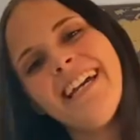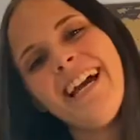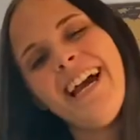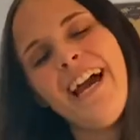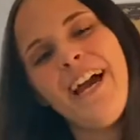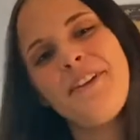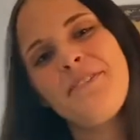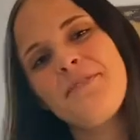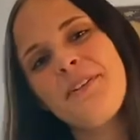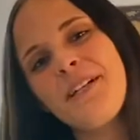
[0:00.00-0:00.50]

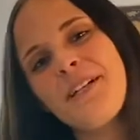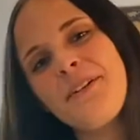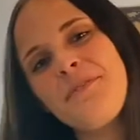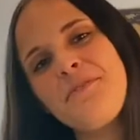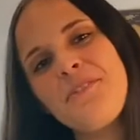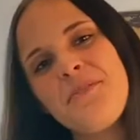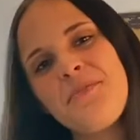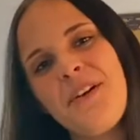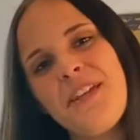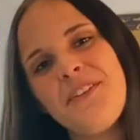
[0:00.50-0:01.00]
and welcome
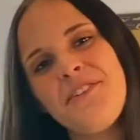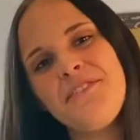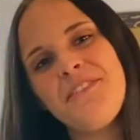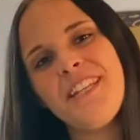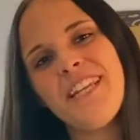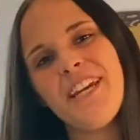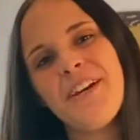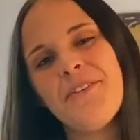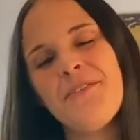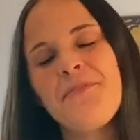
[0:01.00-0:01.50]
to my new
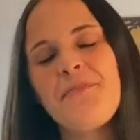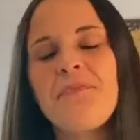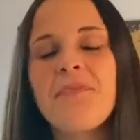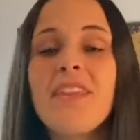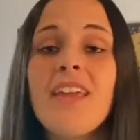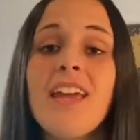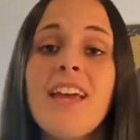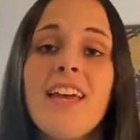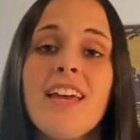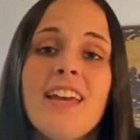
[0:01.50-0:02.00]
video.
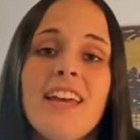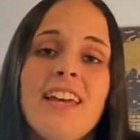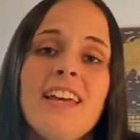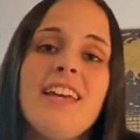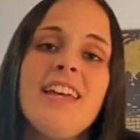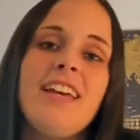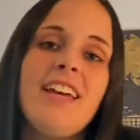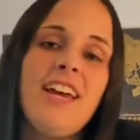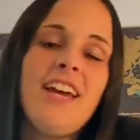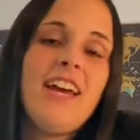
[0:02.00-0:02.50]

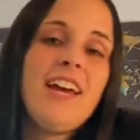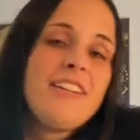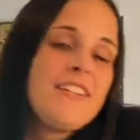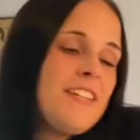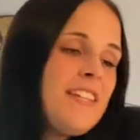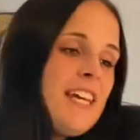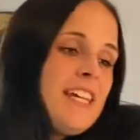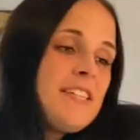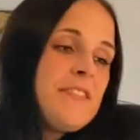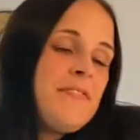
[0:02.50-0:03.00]

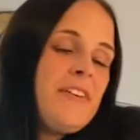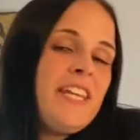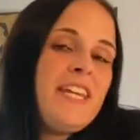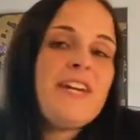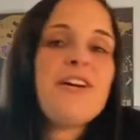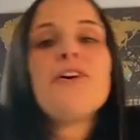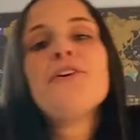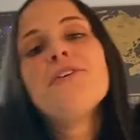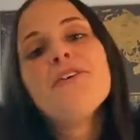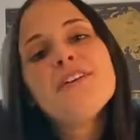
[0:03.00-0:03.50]
Today's
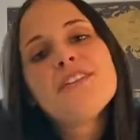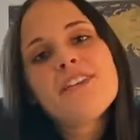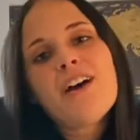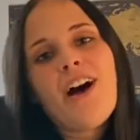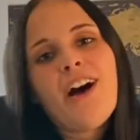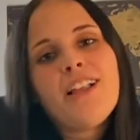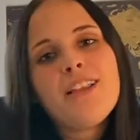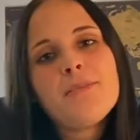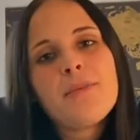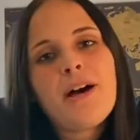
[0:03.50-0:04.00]
video is
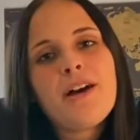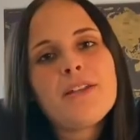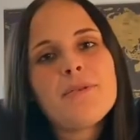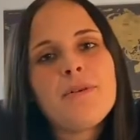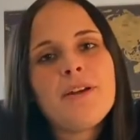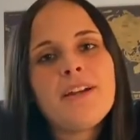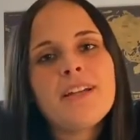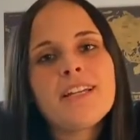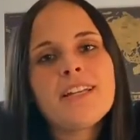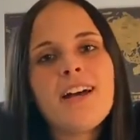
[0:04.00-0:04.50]
all about
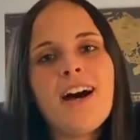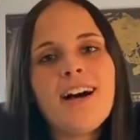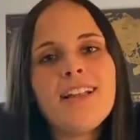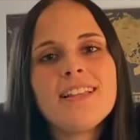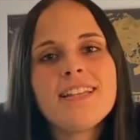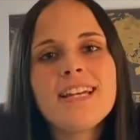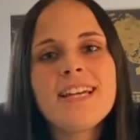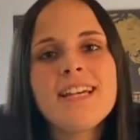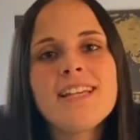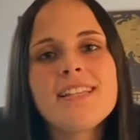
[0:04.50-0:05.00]
American
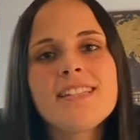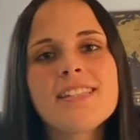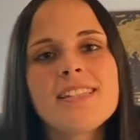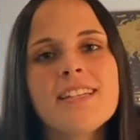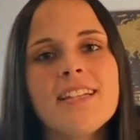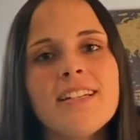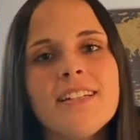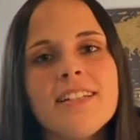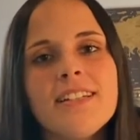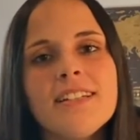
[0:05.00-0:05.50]
holidays.
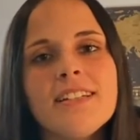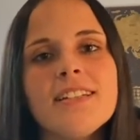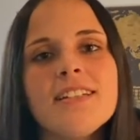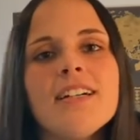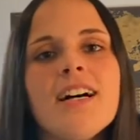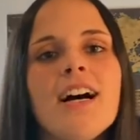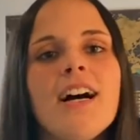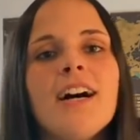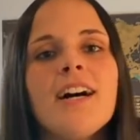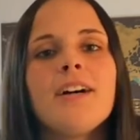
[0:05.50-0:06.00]

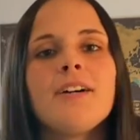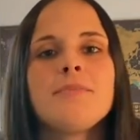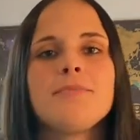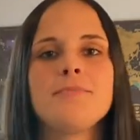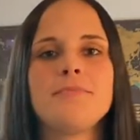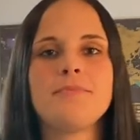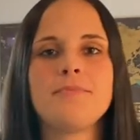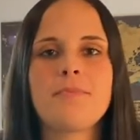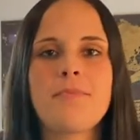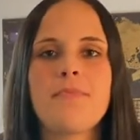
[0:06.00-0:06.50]

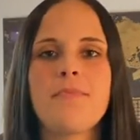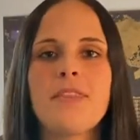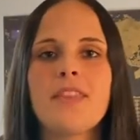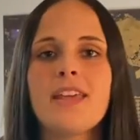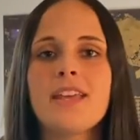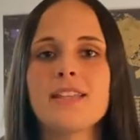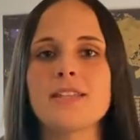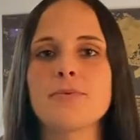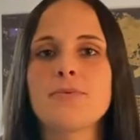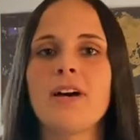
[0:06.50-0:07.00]

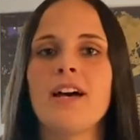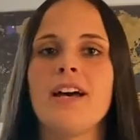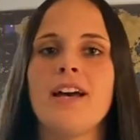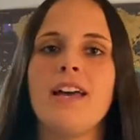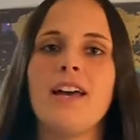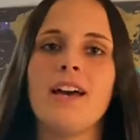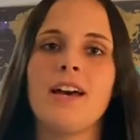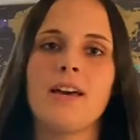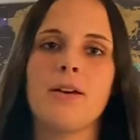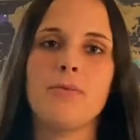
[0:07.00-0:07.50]
That's why
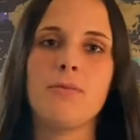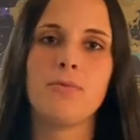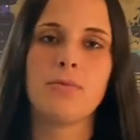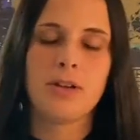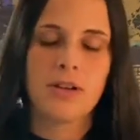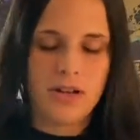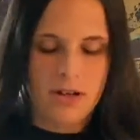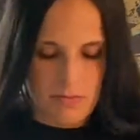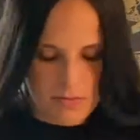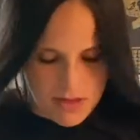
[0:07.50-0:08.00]
I'm
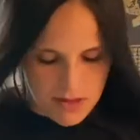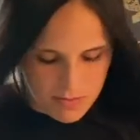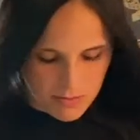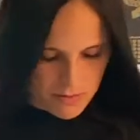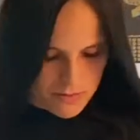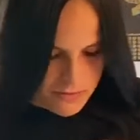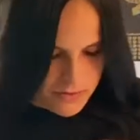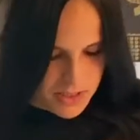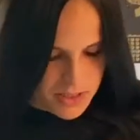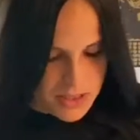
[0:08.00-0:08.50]
wearing my
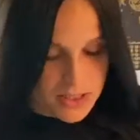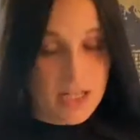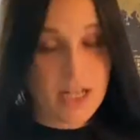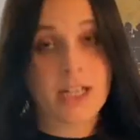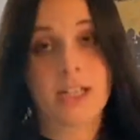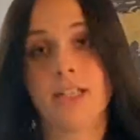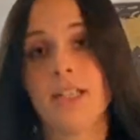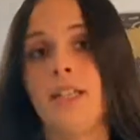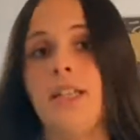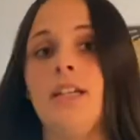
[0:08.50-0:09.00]
boyfriend's
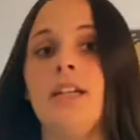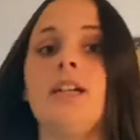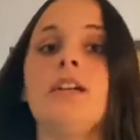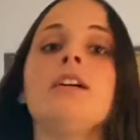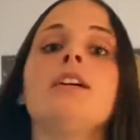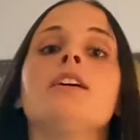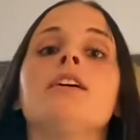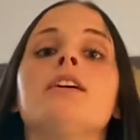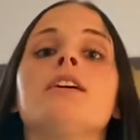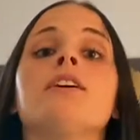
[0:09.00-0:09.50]
ugly
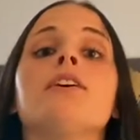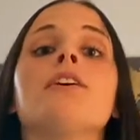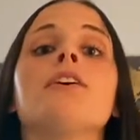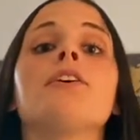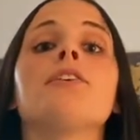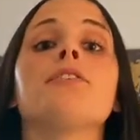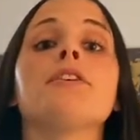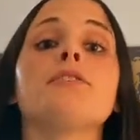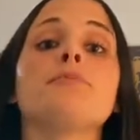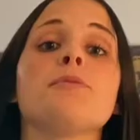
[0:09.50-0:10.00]

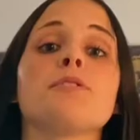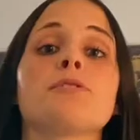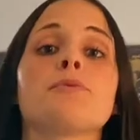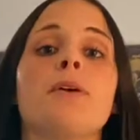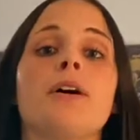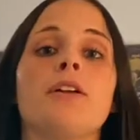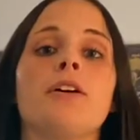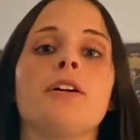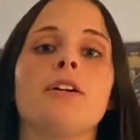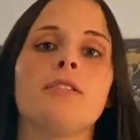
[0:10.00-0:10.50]
Christmas
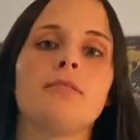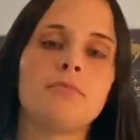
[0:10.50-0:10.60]
sweater